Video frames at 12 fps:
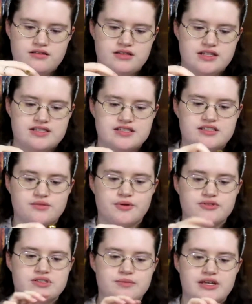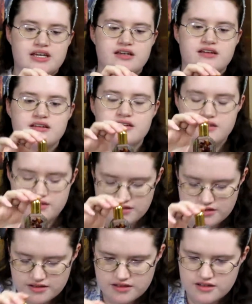And this is supposed to be
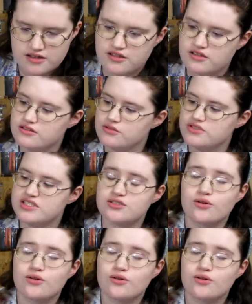Lucy's